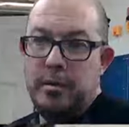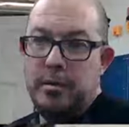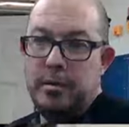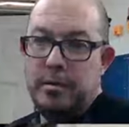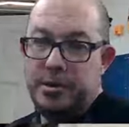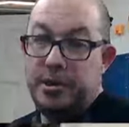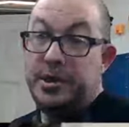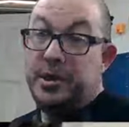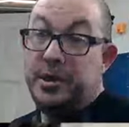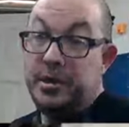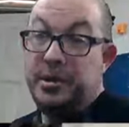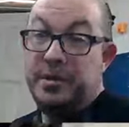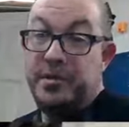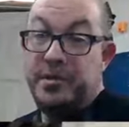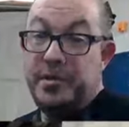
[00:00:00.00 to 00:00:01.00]
She
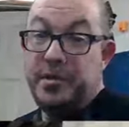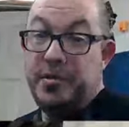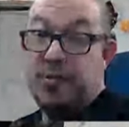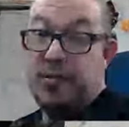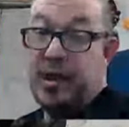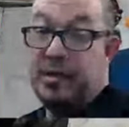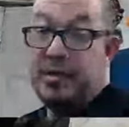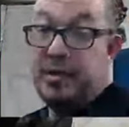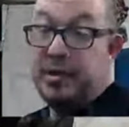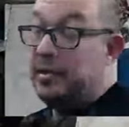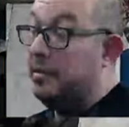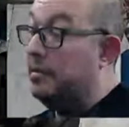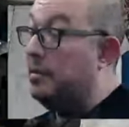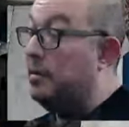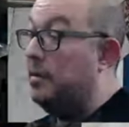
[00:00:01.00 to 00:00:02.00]
is sexy.
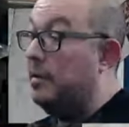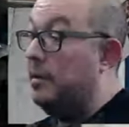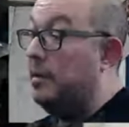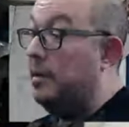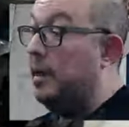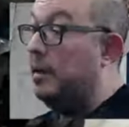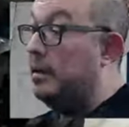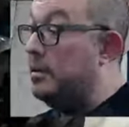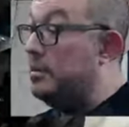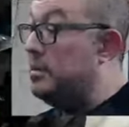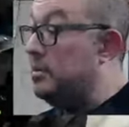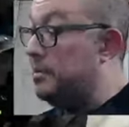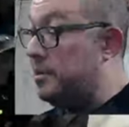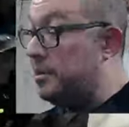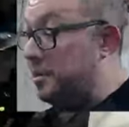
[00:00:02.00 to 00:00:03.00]
And this
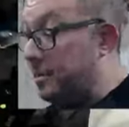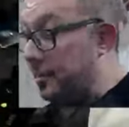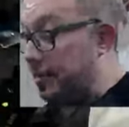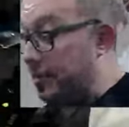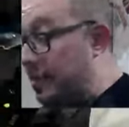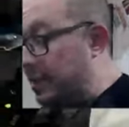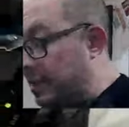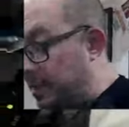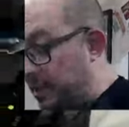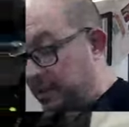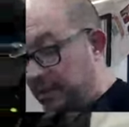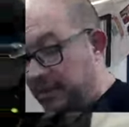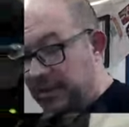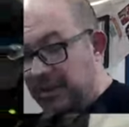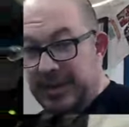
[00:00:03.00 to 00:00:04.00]
is, I mean,
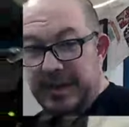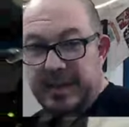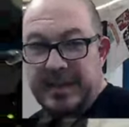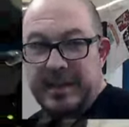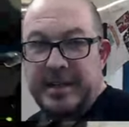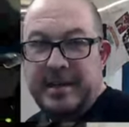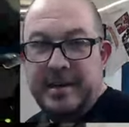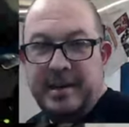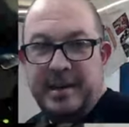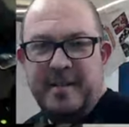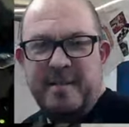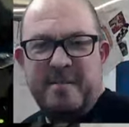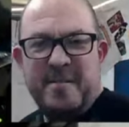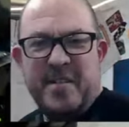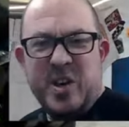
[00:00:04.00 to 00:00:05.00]

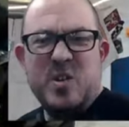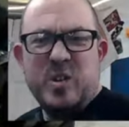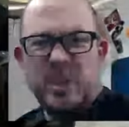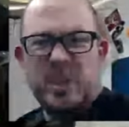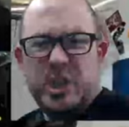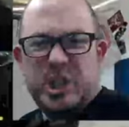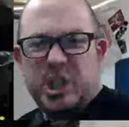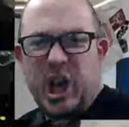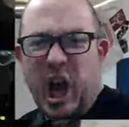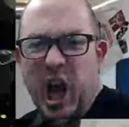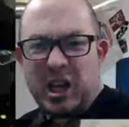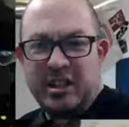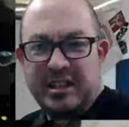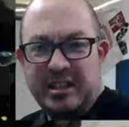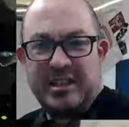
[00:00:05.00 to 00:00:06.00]
it feels
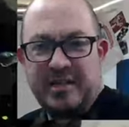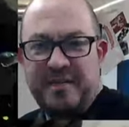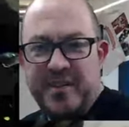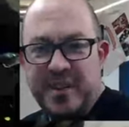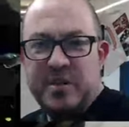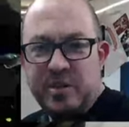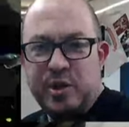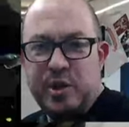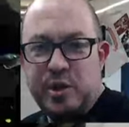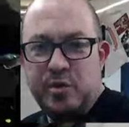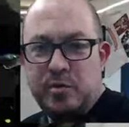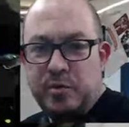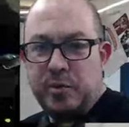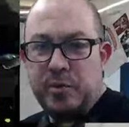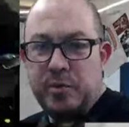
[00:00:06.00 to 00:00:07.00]
solid. It feels
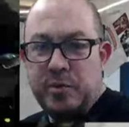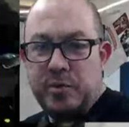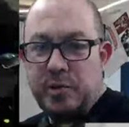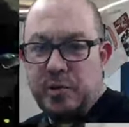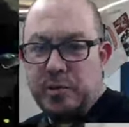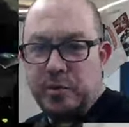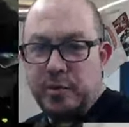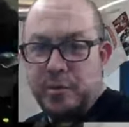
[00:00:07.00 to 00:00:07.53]
super, super